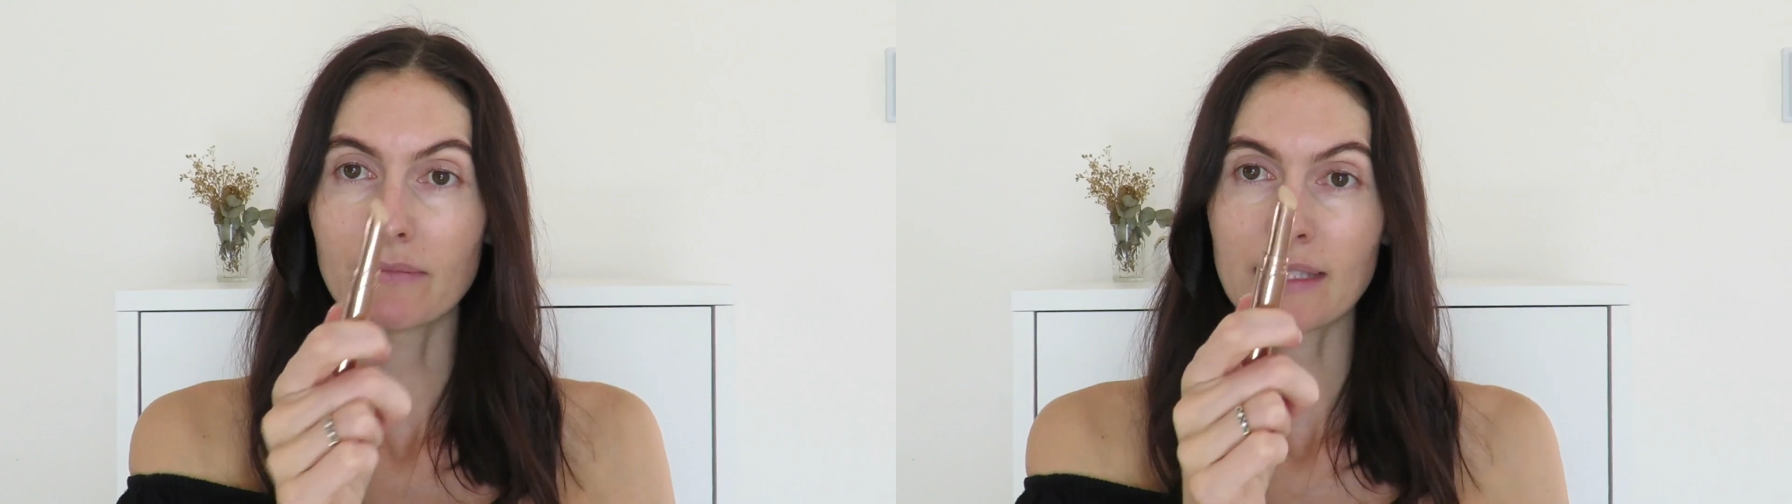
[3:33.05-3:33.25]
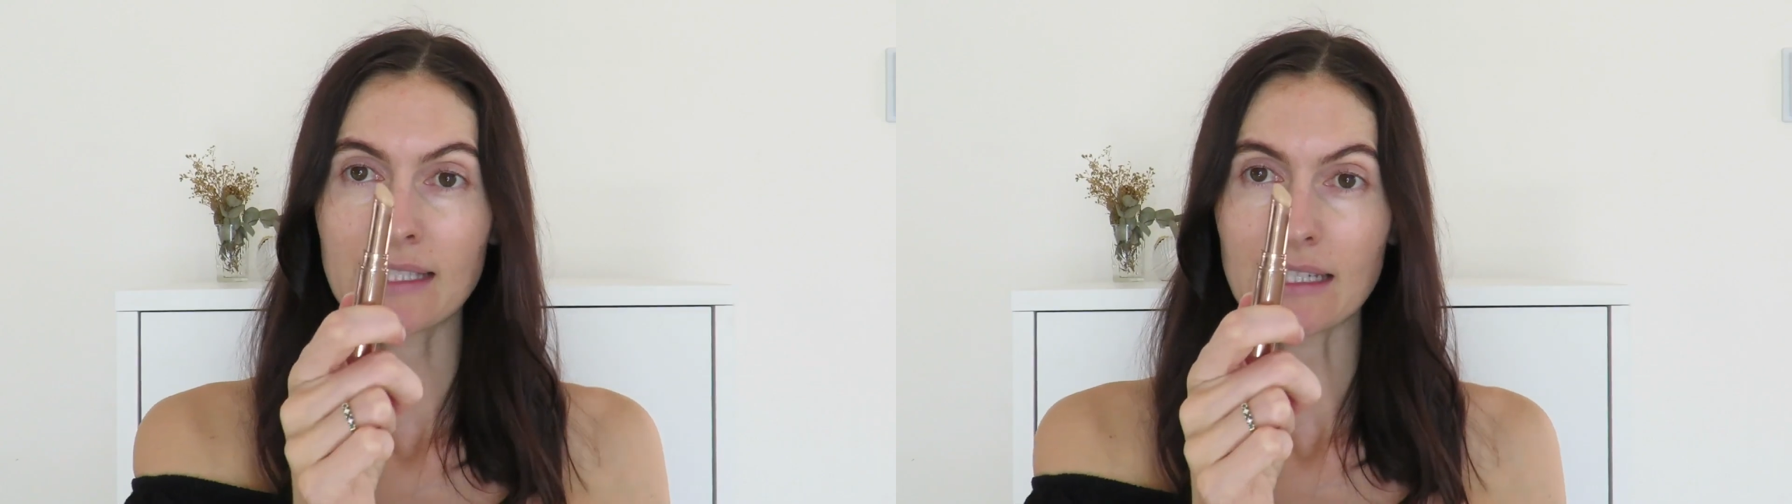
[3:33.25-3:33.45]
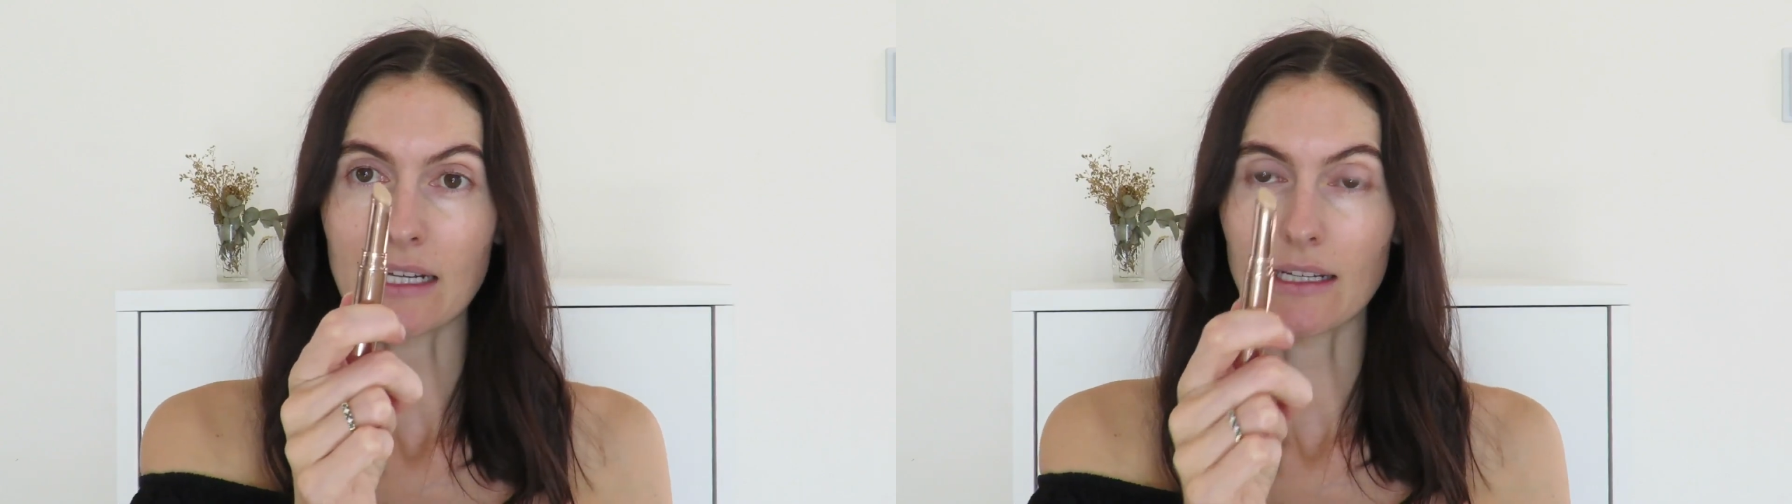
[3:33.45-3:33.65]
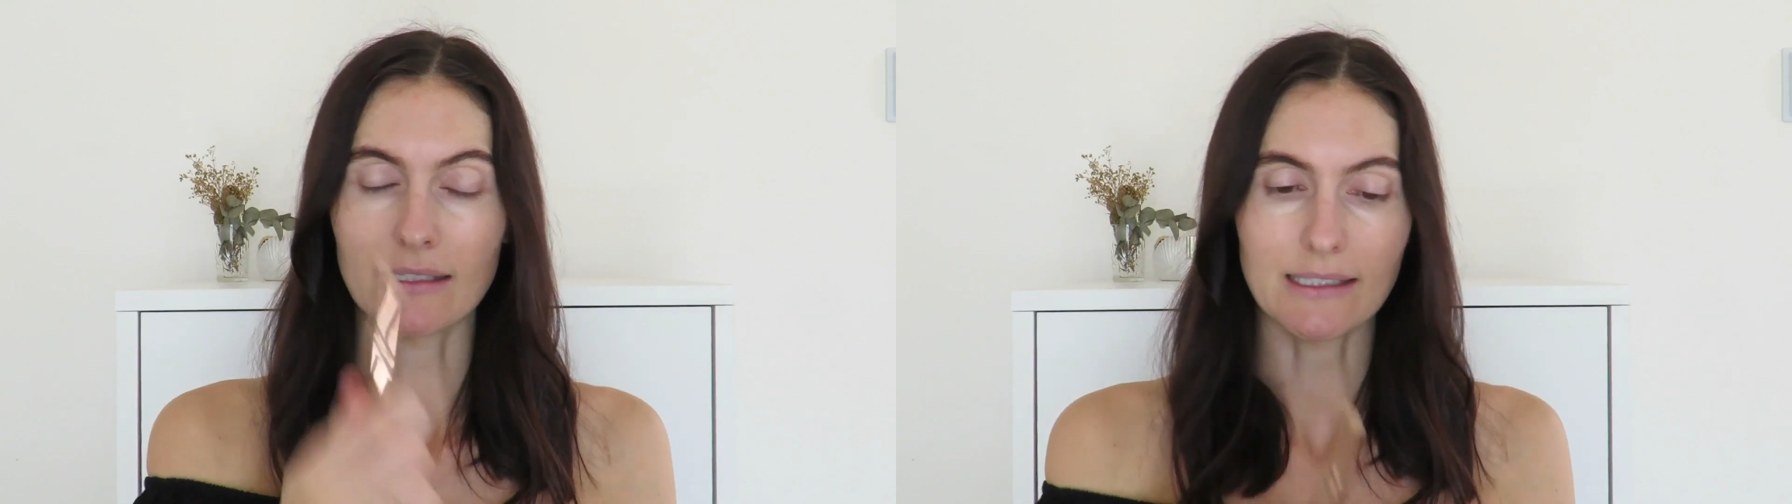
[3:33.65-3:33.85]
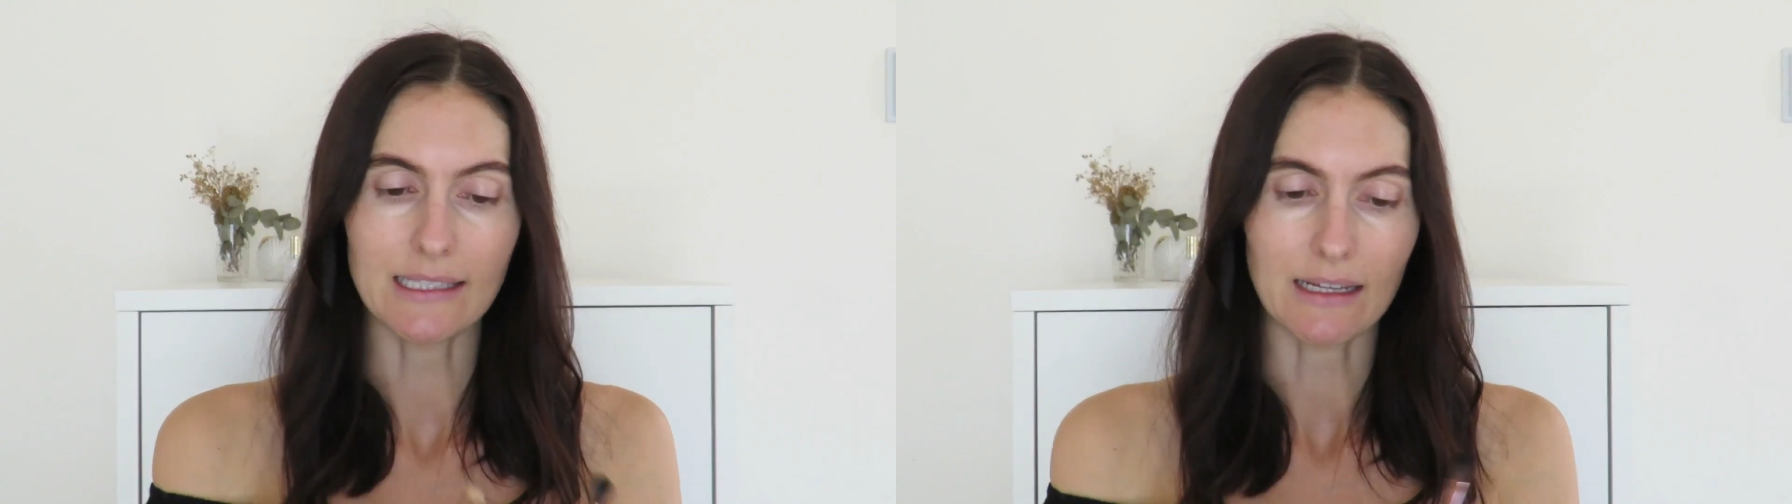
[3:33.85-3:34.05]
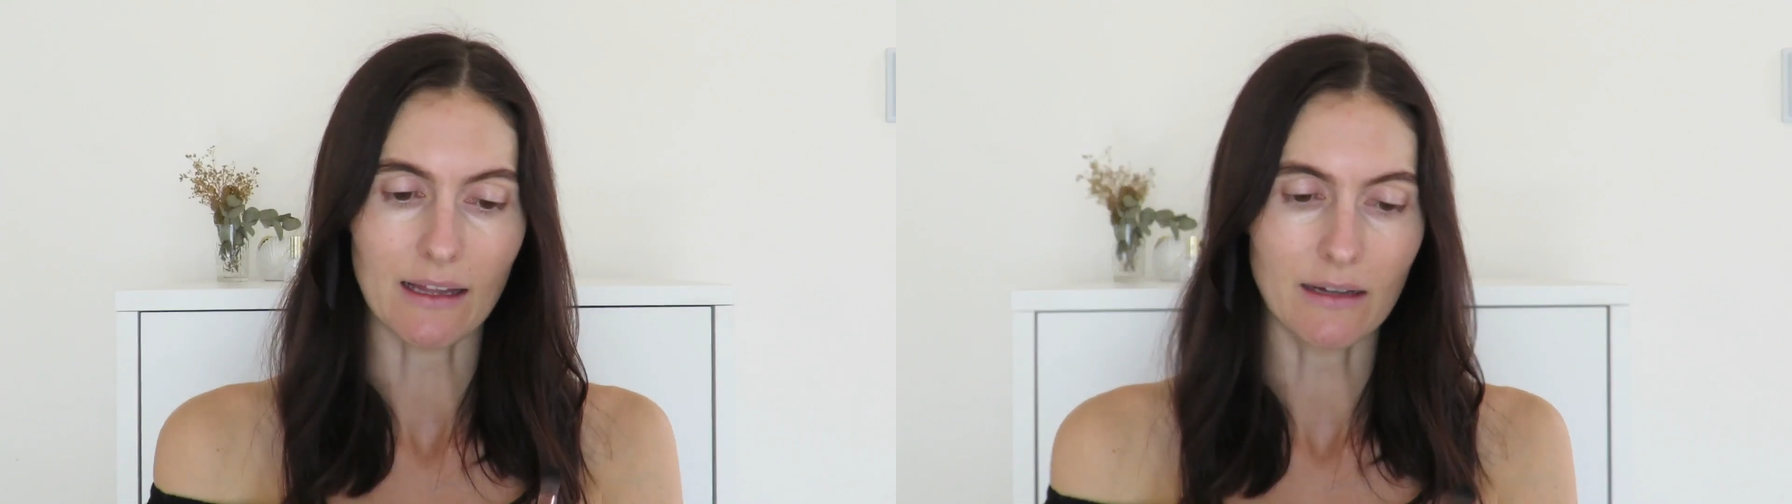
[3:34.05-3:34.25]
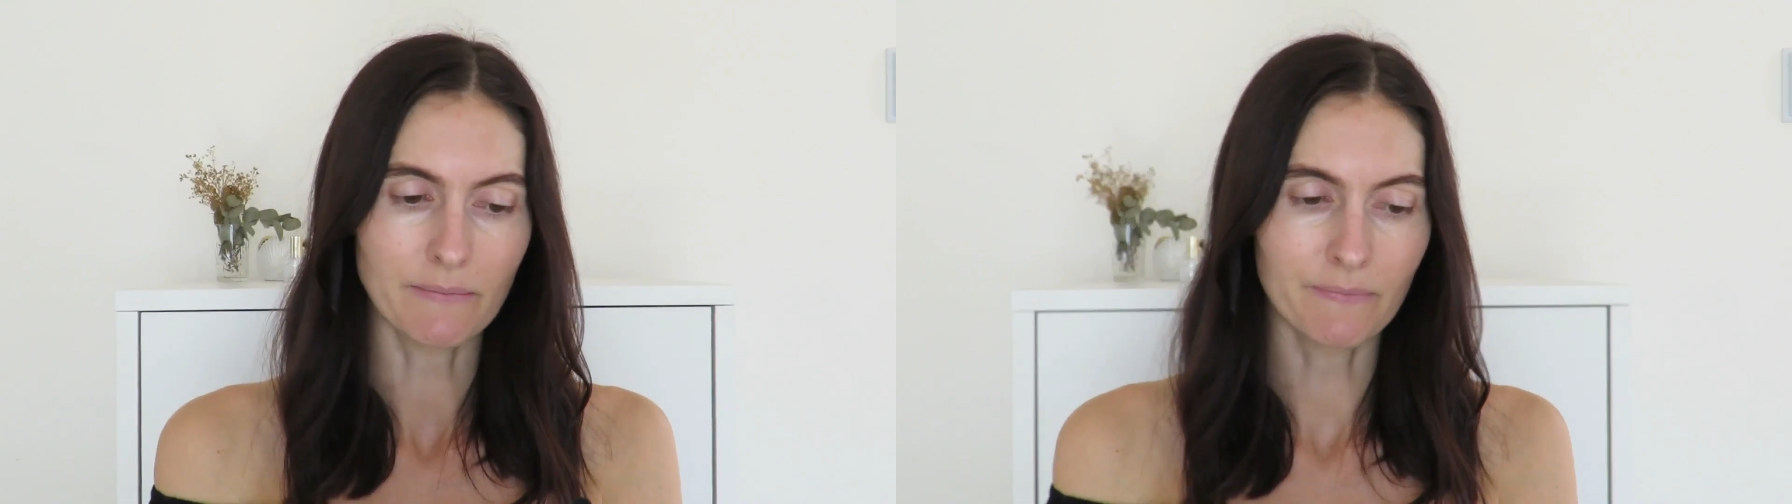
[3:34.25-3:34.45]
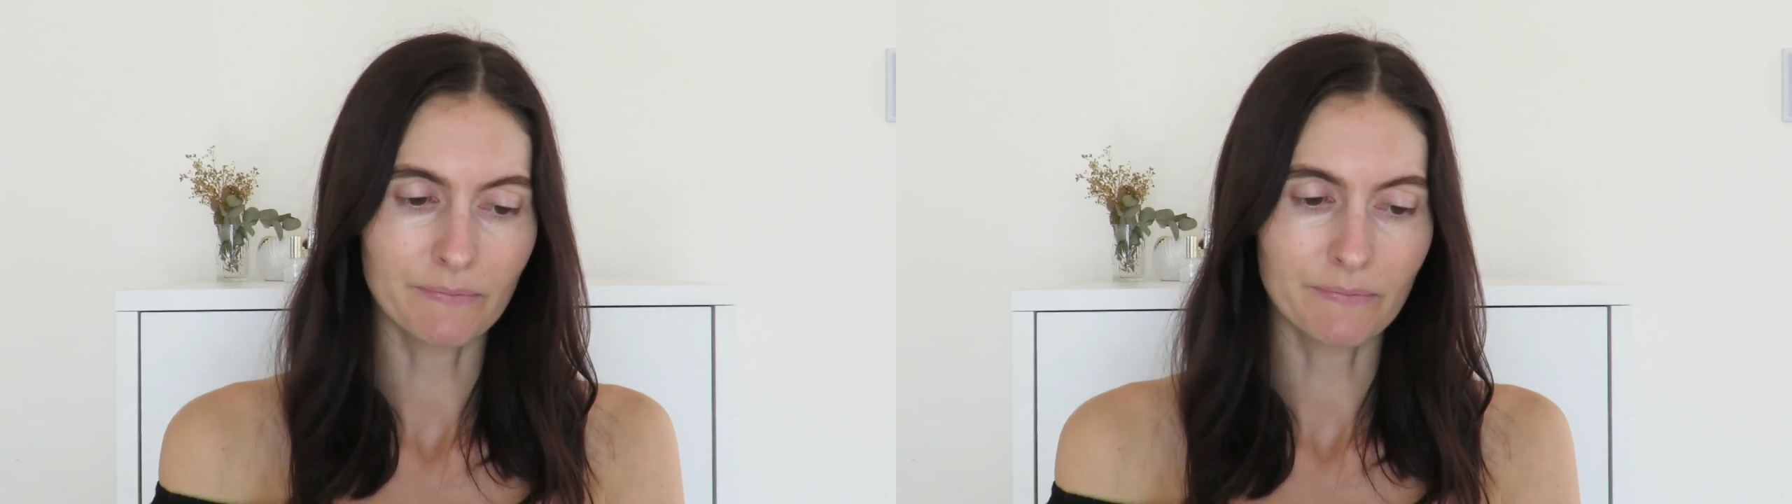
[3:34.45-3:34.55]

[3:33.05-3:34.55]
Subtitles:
stick concealer.